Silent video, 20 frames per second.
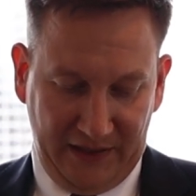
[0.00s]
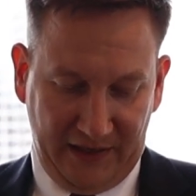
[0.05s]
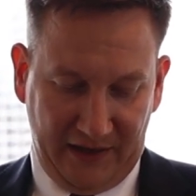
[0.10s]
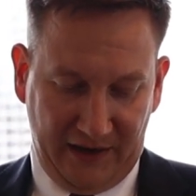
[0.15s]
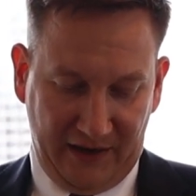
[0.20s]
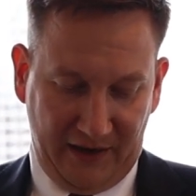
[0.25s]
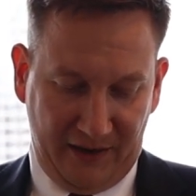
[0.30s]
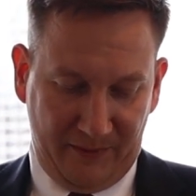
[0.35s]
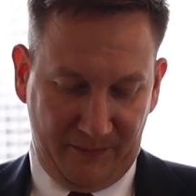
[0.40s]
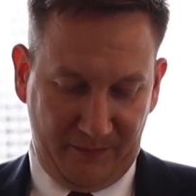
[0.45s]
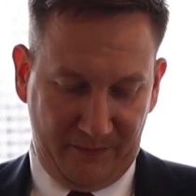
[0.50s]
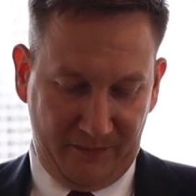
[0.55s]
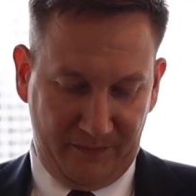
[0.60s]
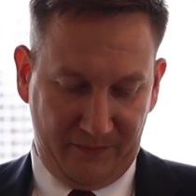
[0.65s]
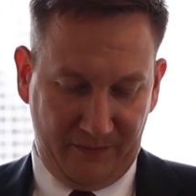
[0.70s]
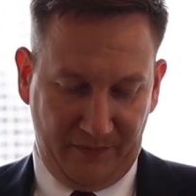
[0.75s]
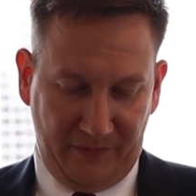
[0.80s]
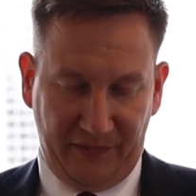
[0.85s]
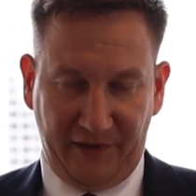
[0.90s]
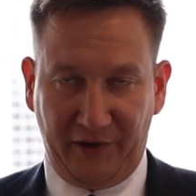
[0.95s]

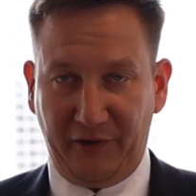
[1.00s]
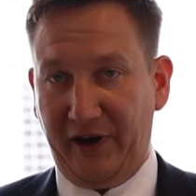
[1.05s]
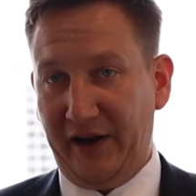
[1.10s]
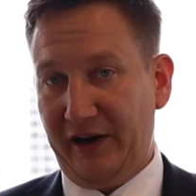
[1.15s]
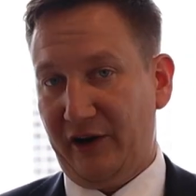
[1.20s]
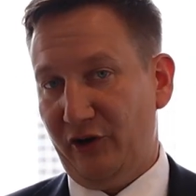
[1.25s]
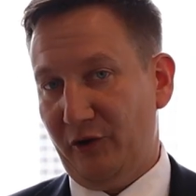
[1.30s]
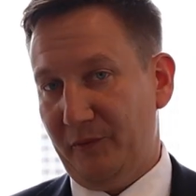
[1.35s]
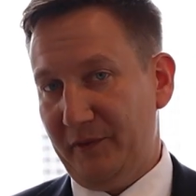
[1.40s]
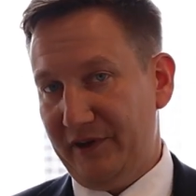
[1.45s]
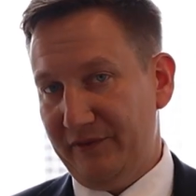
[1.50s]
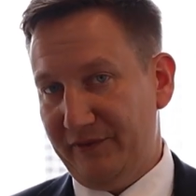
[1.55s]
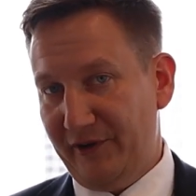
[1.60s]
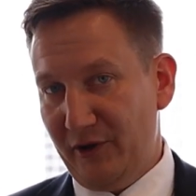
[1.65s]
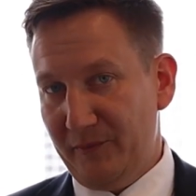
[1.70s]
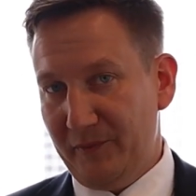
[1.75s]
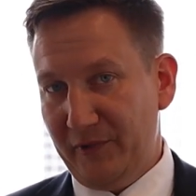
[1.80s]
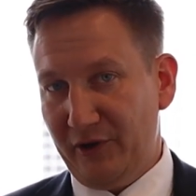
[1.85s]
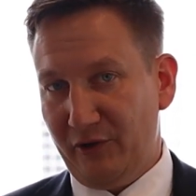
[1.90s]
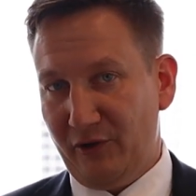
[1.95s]
There are economic
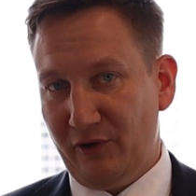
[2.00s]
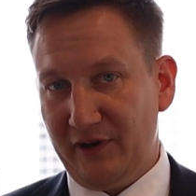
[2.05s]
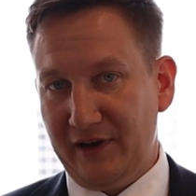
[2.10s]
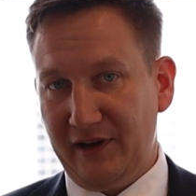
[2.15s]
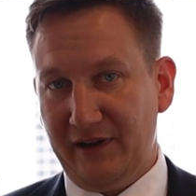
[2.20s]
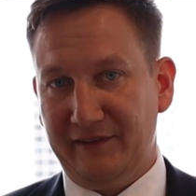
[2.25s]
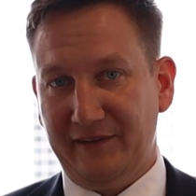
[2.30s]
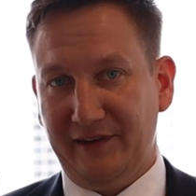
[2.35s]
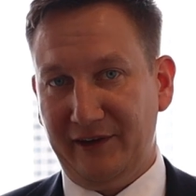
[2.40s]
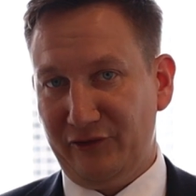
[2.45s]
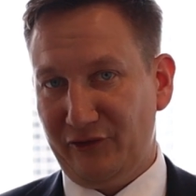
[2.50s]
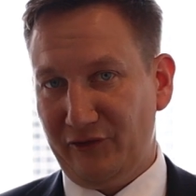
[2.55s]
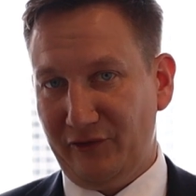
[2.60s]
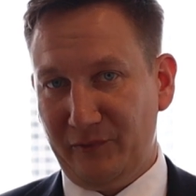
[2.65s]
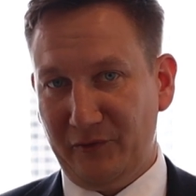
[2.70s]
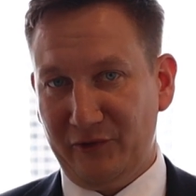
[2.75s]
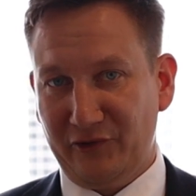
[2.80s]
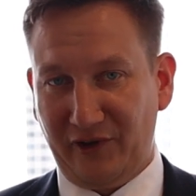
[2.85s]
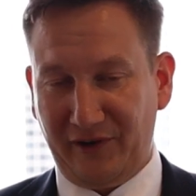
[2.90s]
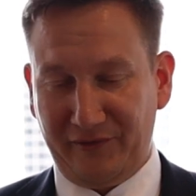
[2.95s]
development
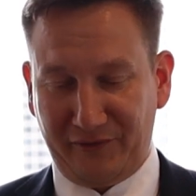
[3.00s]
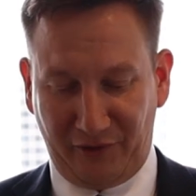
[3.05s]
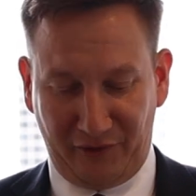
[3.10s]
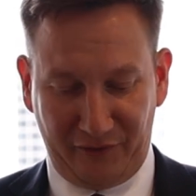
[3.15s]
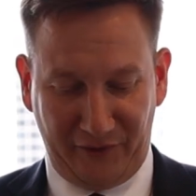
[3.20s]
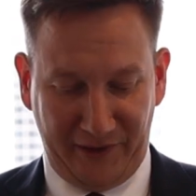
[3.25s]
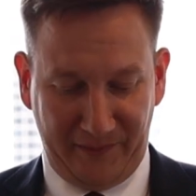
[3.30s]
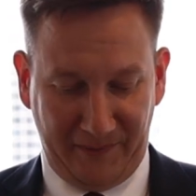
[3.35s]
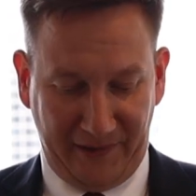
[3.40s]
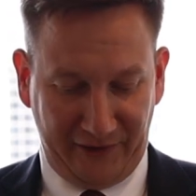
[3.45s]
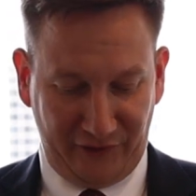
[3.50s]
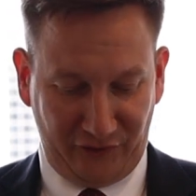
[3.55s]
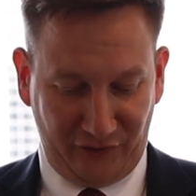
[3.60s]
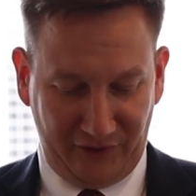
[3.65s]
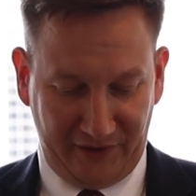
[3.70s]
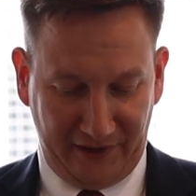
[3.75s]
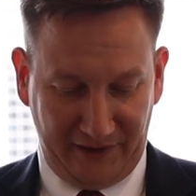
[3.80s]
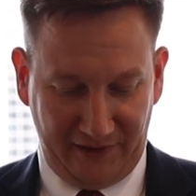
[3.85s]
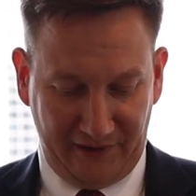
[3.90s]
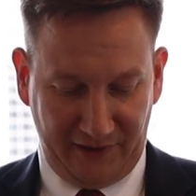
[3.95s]
organizations, which I've already
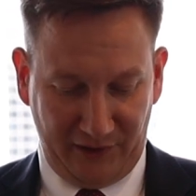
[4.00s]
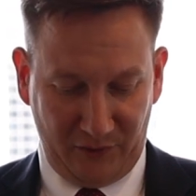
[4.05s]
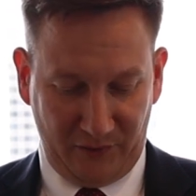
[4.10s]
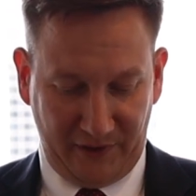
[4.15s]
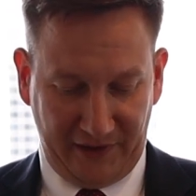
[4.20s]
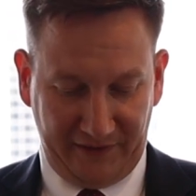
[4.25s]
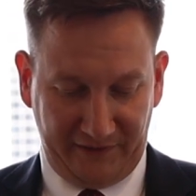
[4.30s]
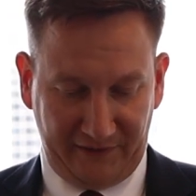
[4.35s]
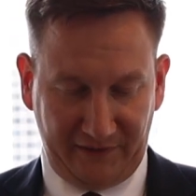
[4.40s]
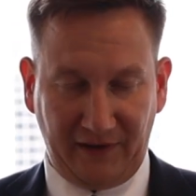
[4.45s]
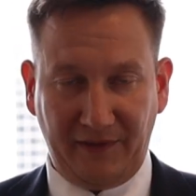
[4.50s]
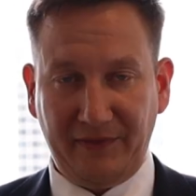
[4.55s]
mentioned in the US.